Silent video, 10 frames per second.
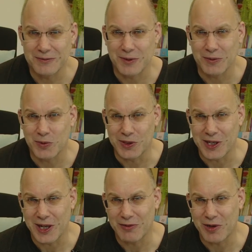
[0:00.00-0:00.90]
quitting it
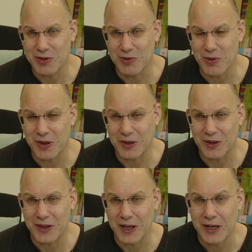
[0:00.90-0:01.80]
halfway through or anything
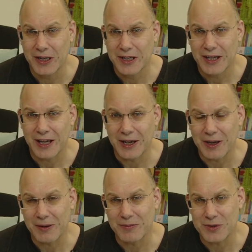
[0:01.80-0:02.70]
like that.
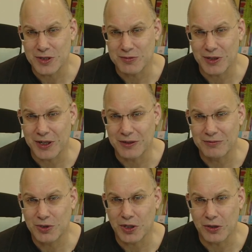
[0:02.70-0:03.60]
It's just we're going
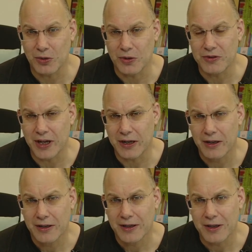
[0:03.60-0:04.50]
to call it done
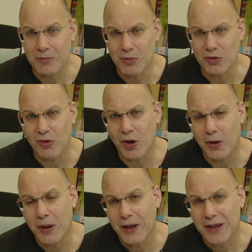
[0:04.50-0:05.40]
and move
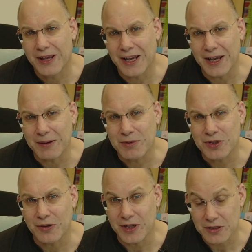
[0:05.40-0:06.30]
on.
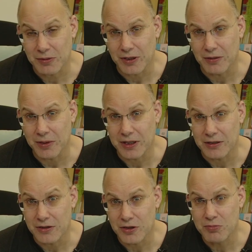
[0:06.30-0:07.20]
So next week I'll be getting
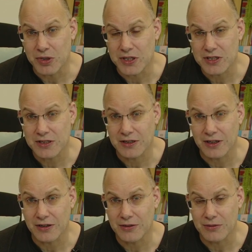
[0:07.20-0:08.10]
a new piece
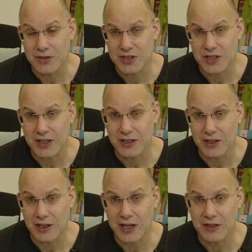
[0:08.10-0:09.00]
called Study in
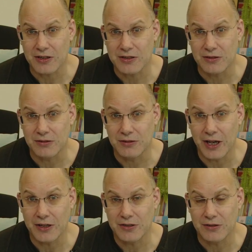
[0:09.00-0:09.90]
Latin to
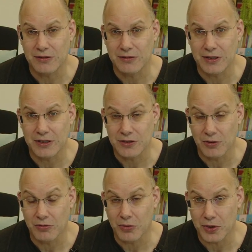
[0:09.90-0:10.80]
add to the 2
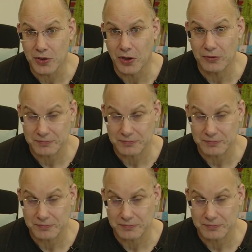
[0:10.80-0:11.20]
I've already got.